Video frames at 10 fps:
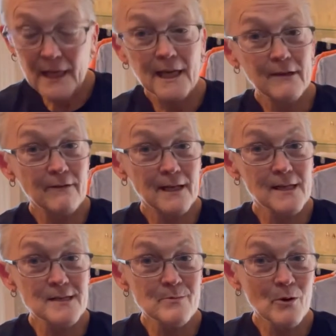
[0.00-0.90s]
if I
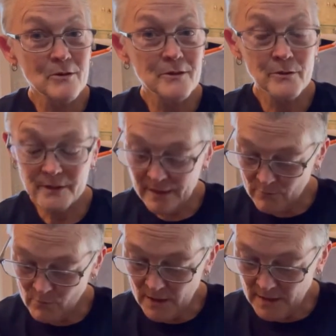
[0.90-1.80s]
get smart and do it that
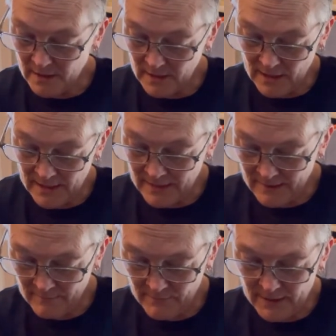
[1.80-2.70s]
way,
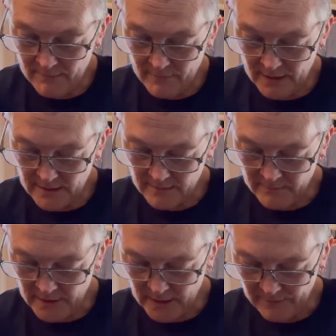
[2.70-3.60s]
I might make some
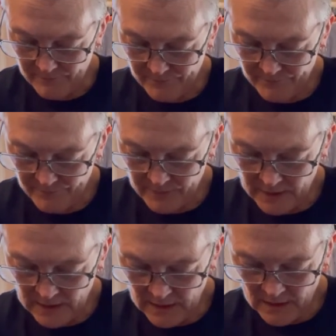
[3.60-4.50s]
money.
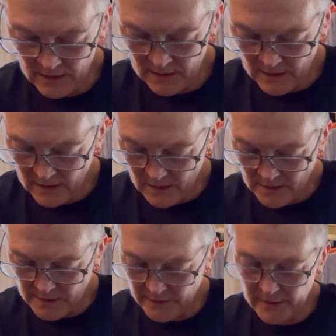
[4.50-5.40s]
Okay.
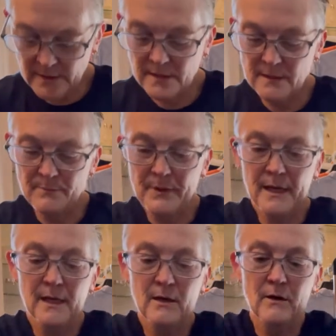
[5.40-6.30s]
So this is a
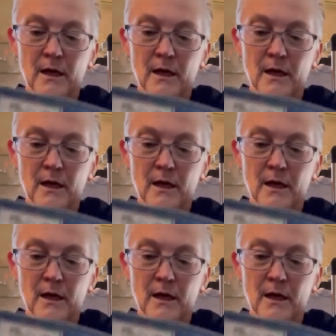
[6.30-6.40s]
pair